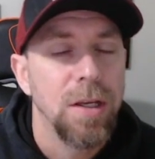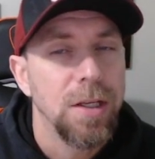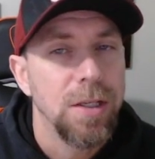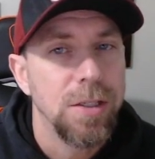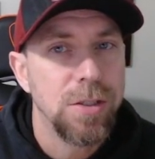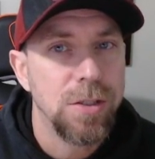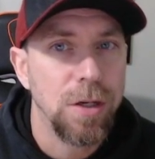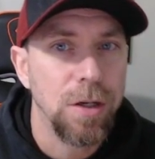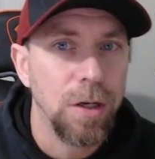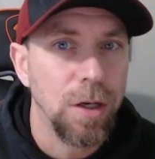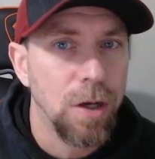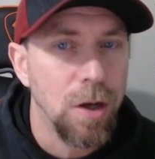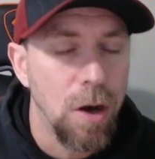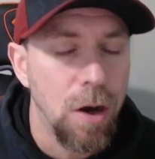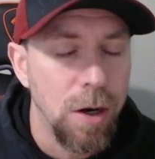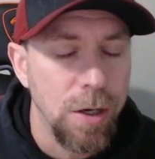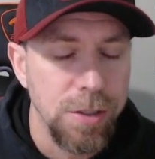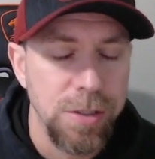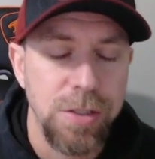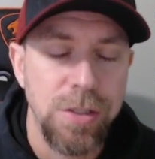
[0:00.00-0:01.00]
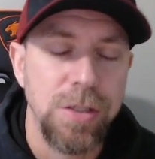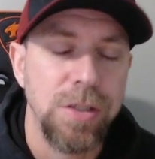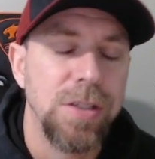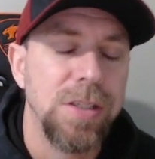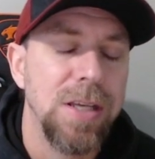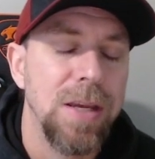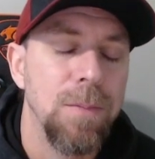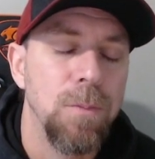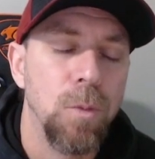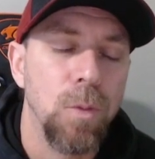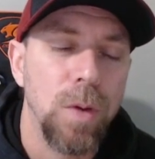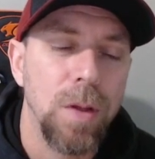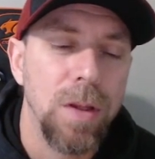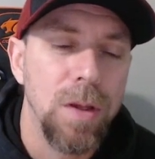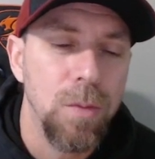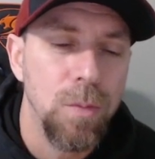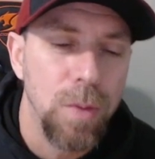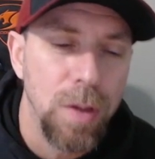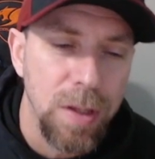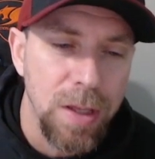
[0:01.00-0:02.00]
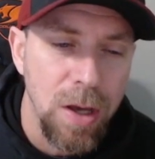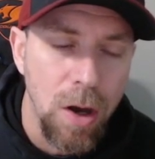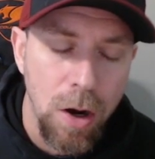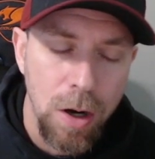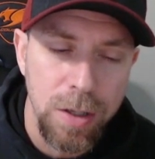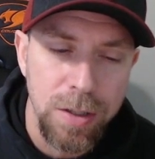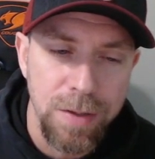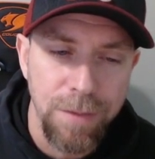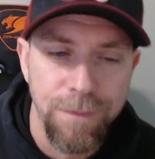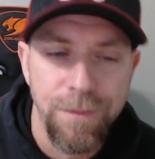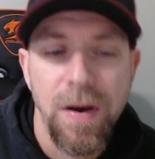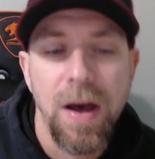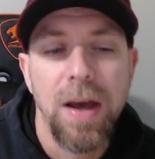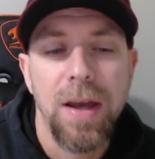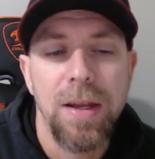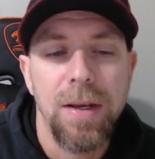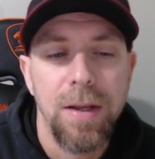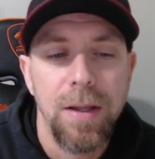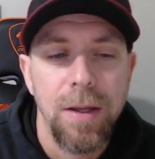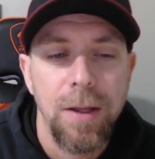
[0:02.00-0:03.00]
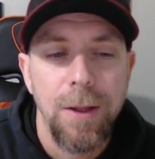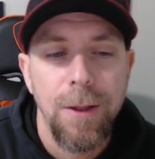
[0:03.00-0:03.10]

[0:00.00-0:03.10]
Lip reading: Certain cards just seem really, really hard to find.